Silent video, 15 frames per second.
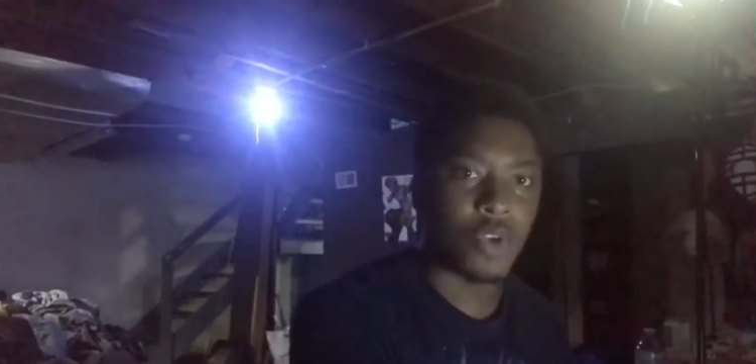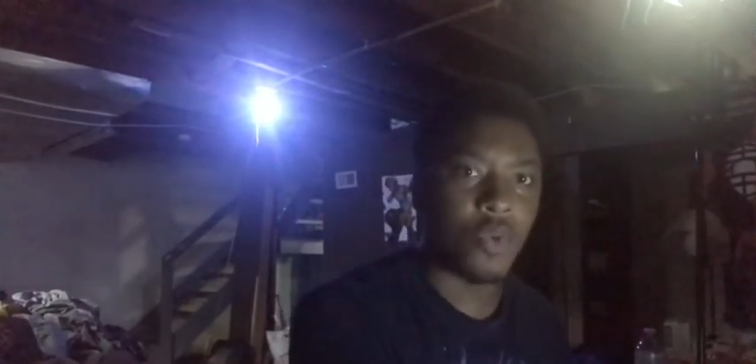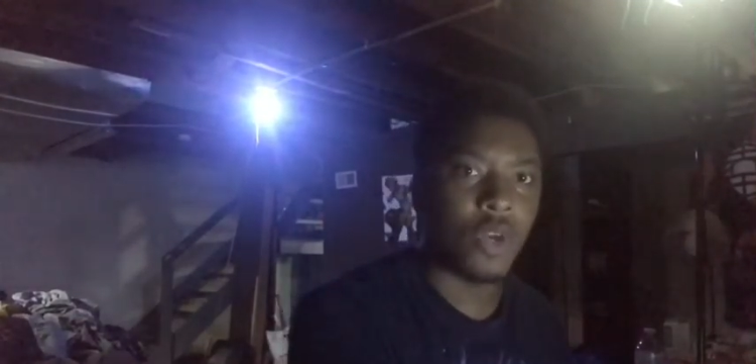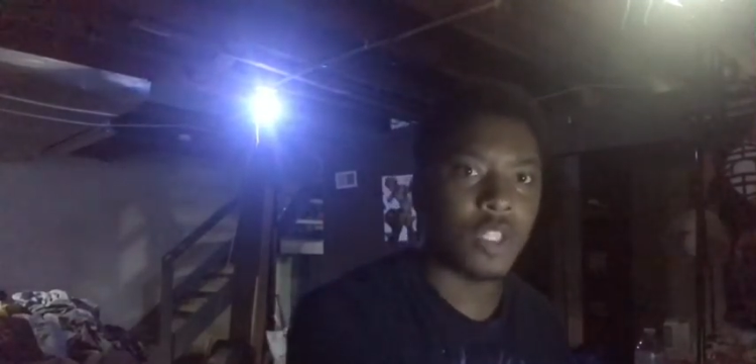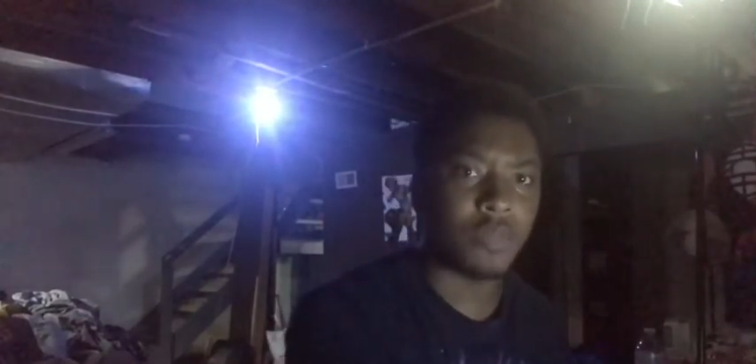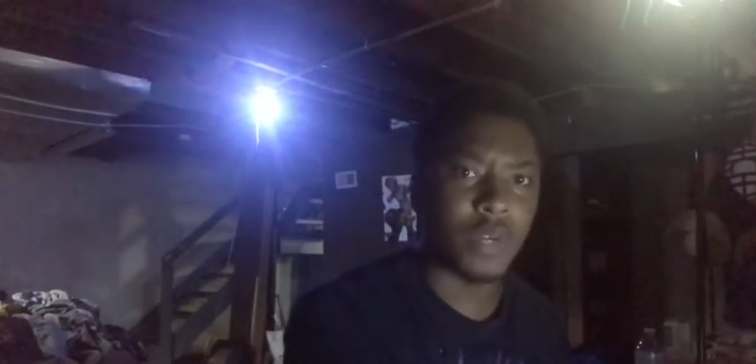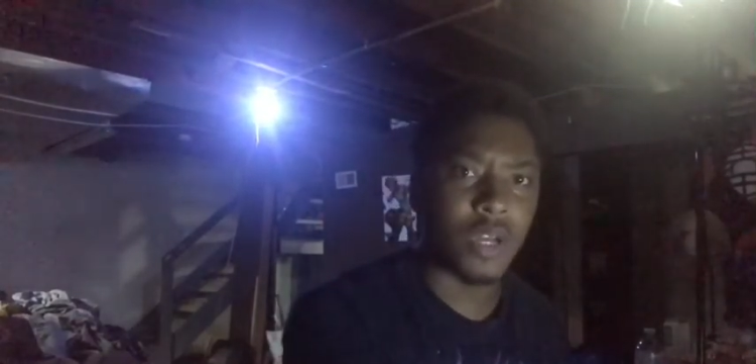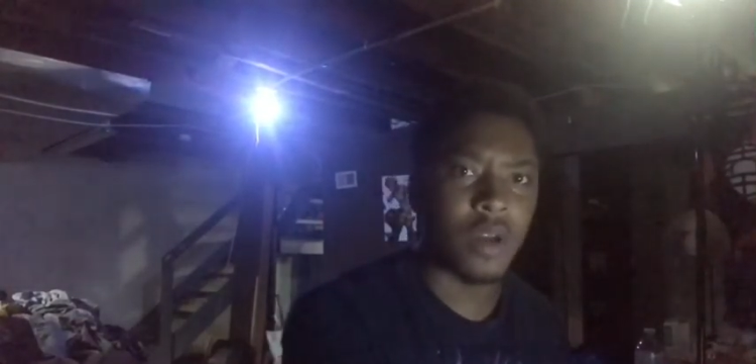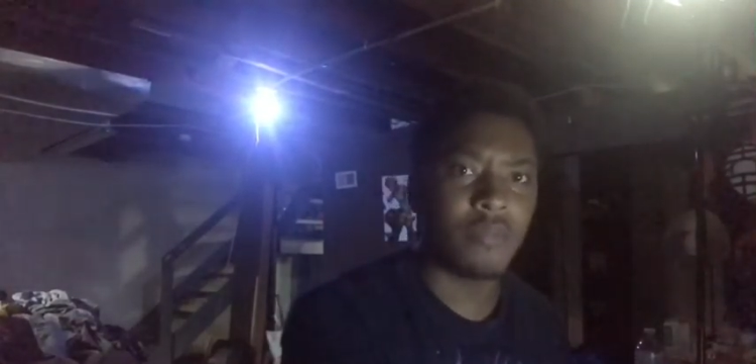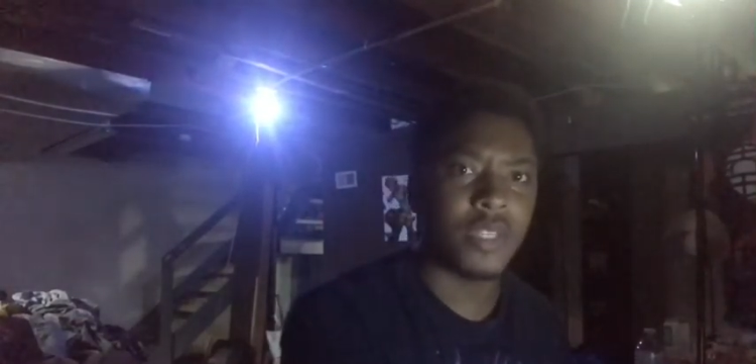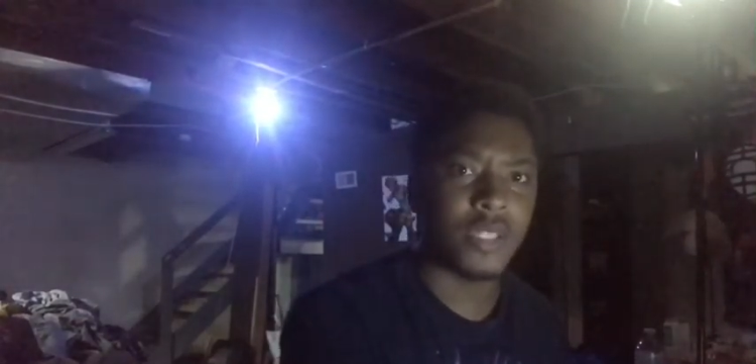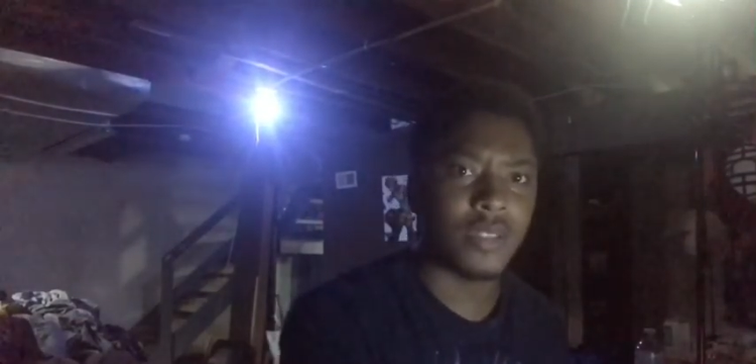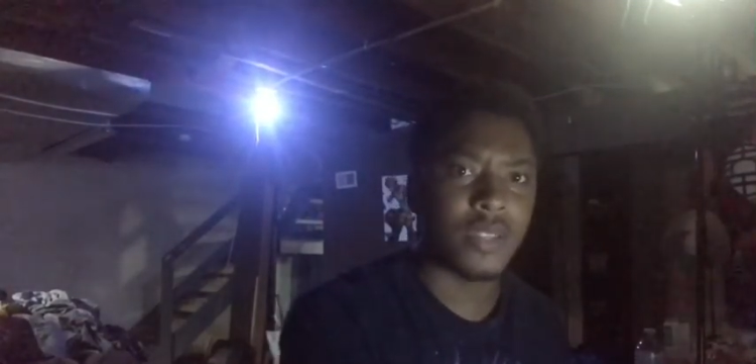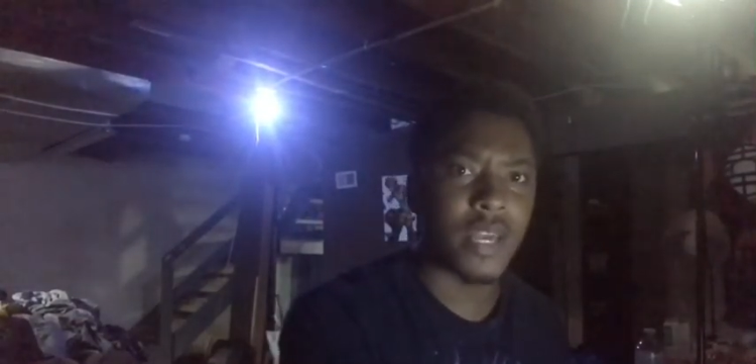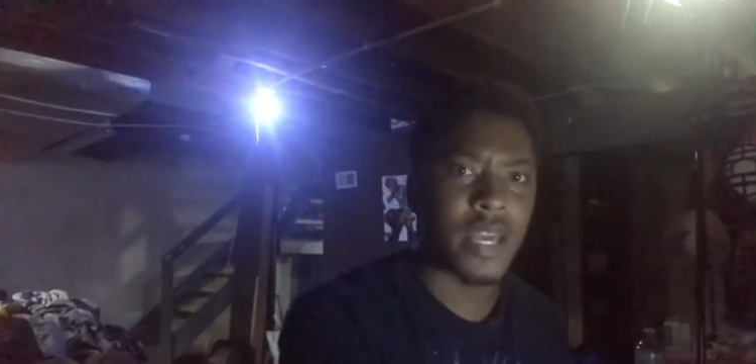You want to become
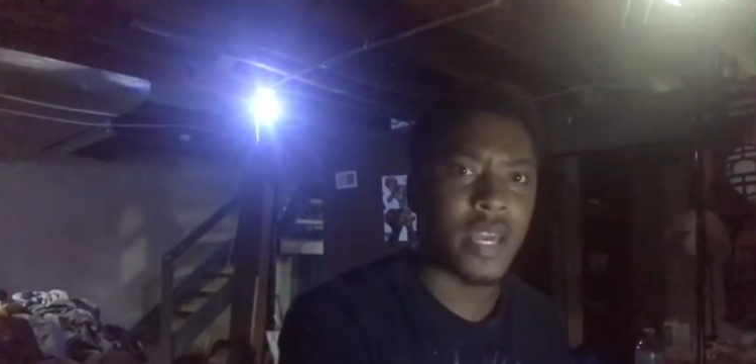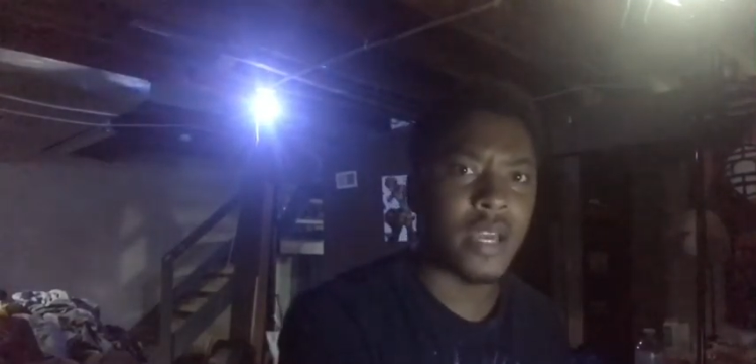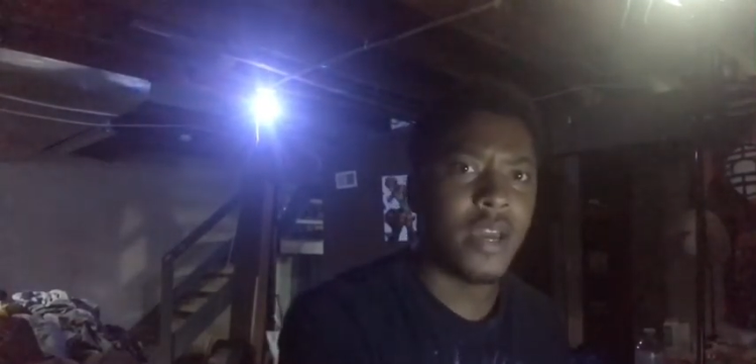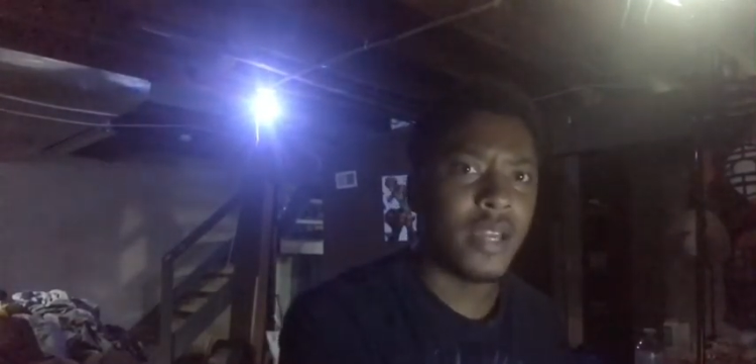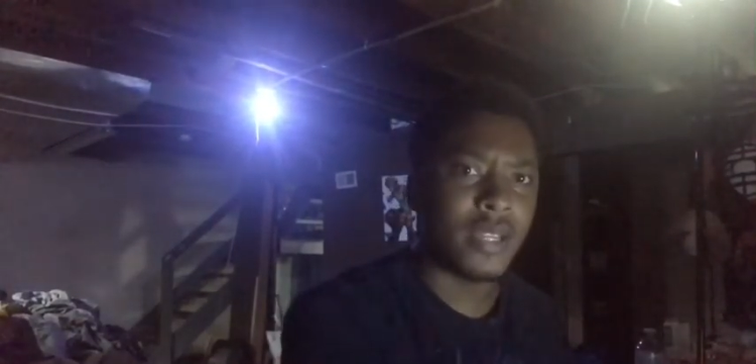this thing,